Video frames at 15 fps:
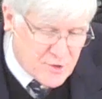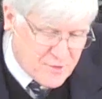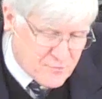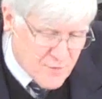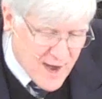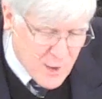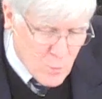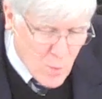to
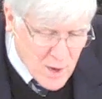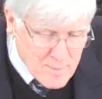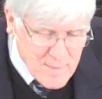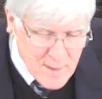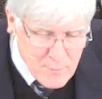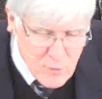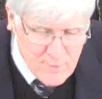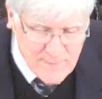strike one
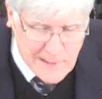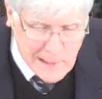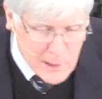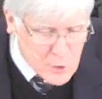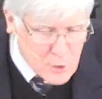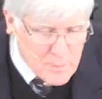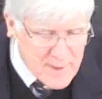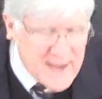member of the
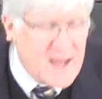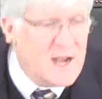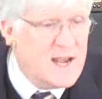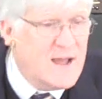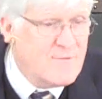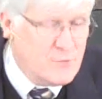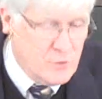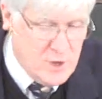little band
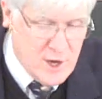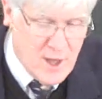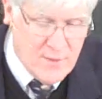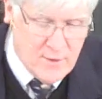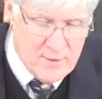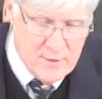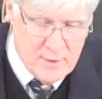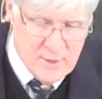after
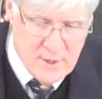another.